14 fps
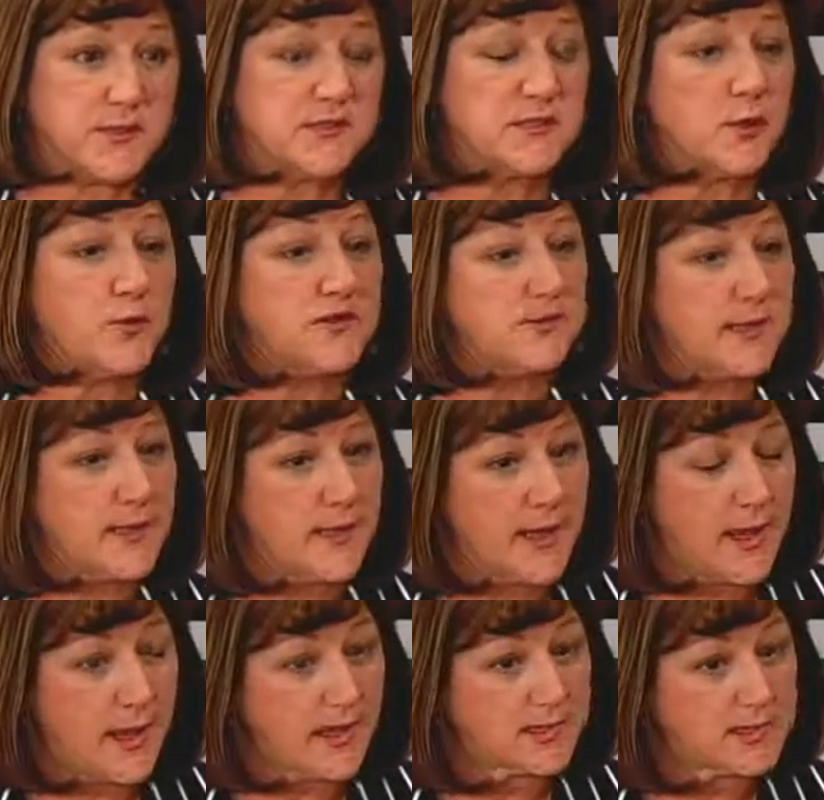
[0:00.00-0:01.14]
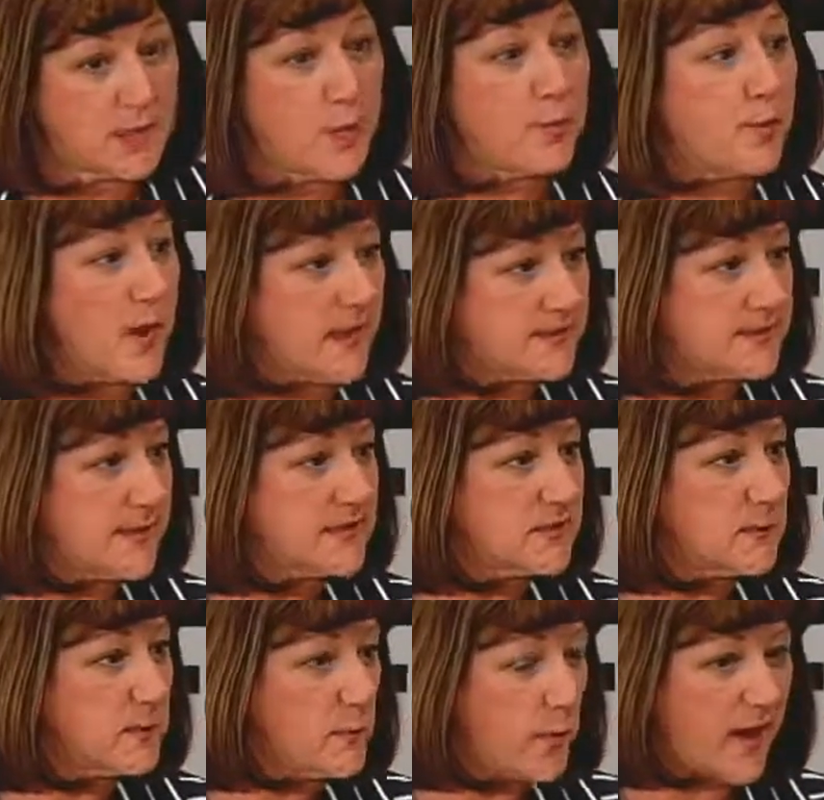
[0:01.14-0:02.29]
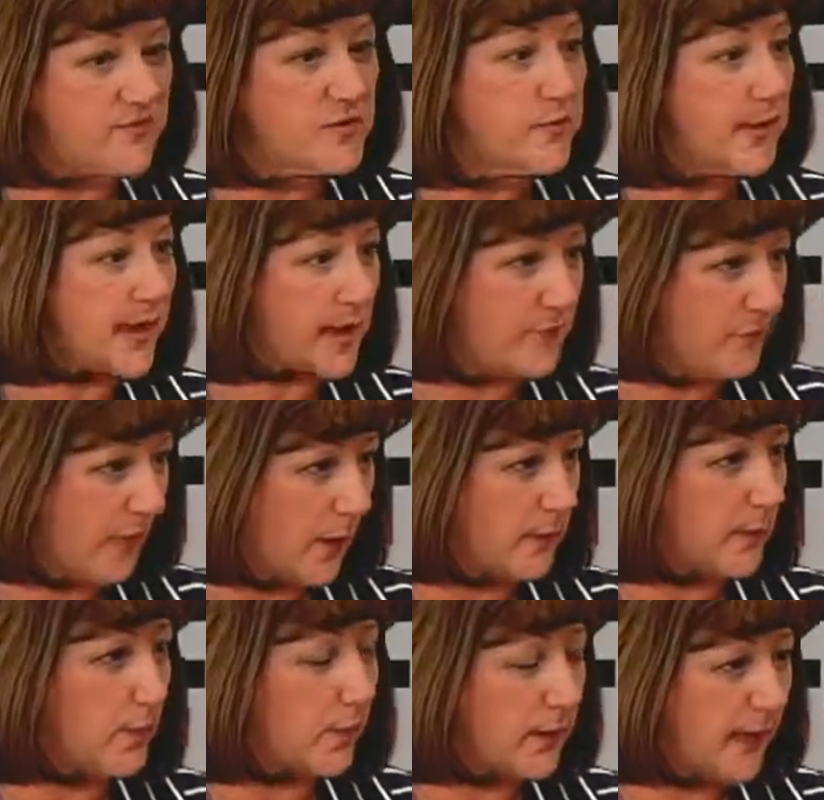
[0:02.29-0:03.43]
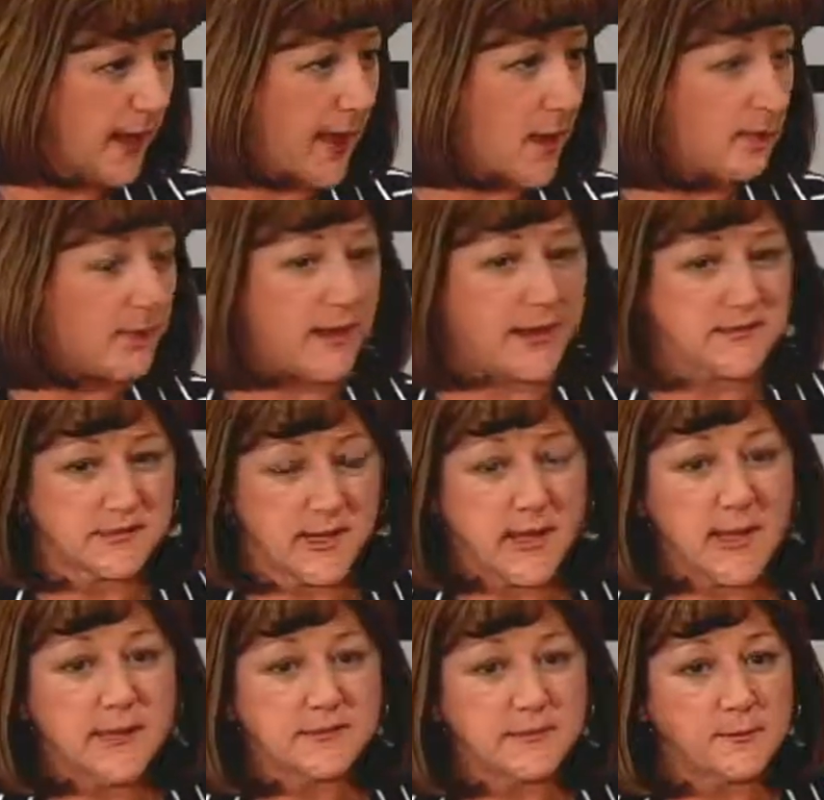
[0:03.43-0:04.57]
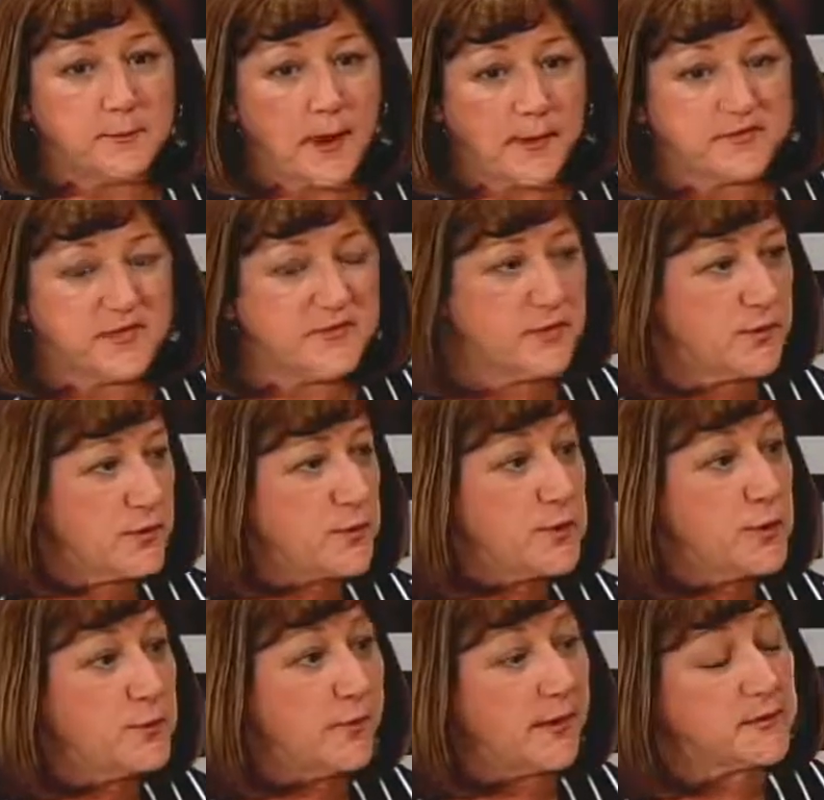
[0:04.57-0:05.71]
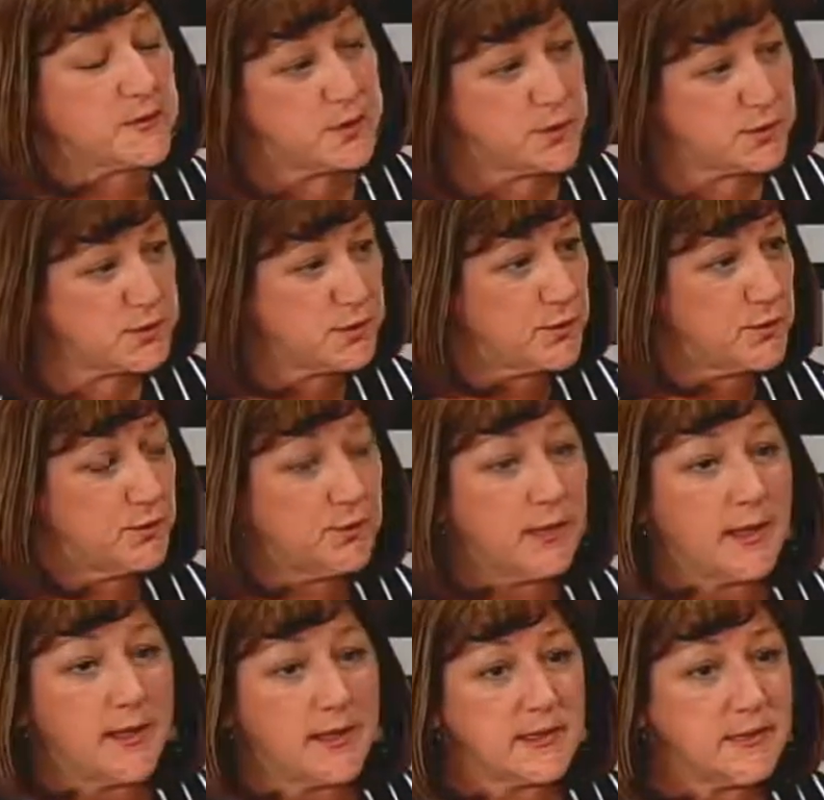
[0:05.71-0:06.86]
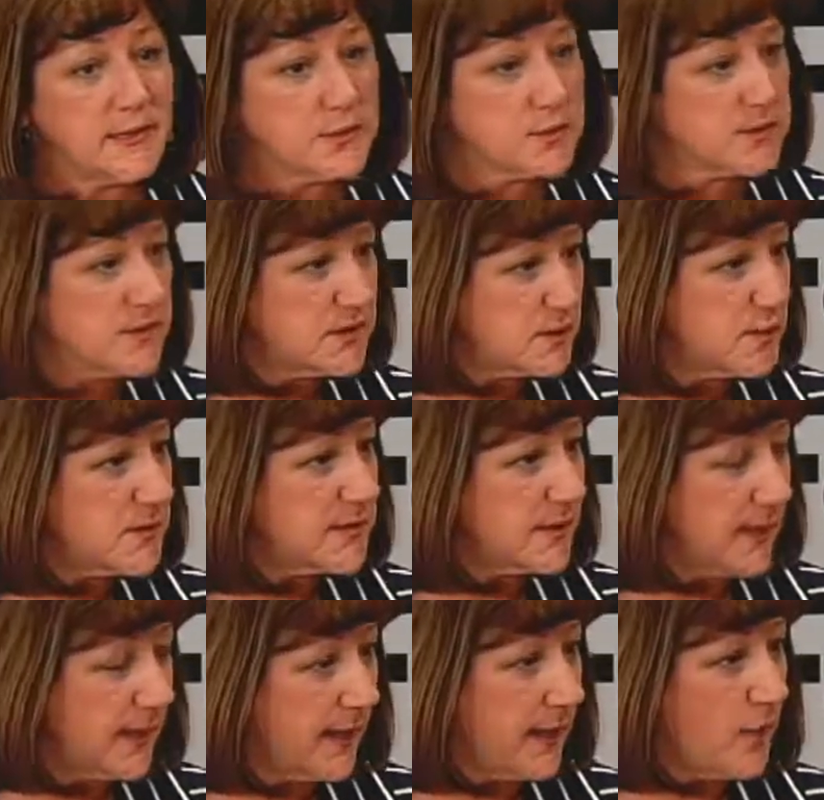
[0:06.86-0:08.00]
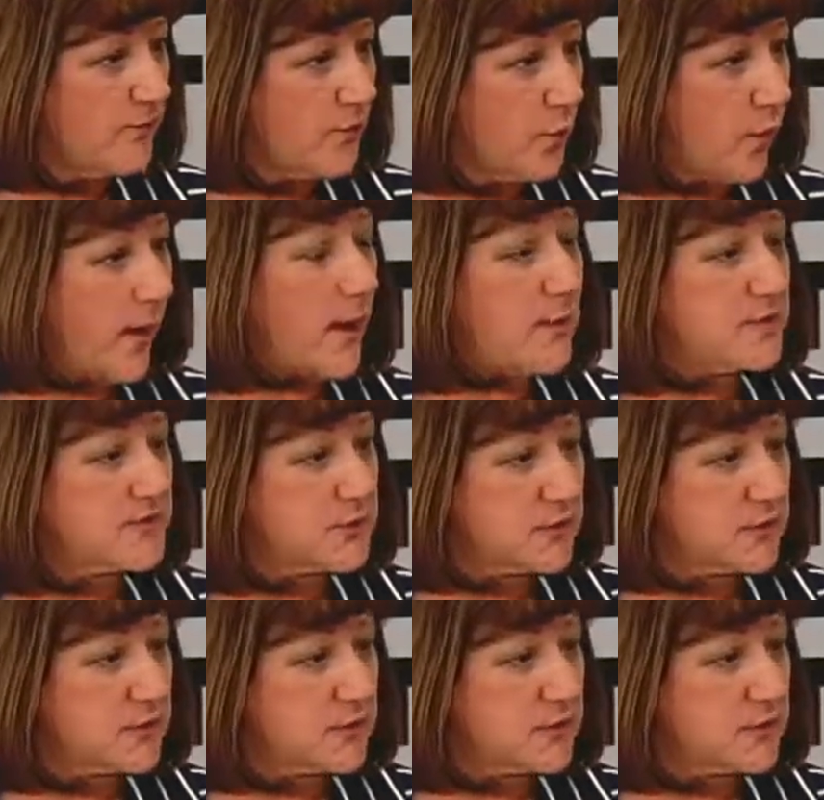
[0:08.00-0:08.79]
And so it's a slow process. I mean, we have to be careful how we roll it out because sometimes if you do too much too soon, teachers and students could get overwhelmed.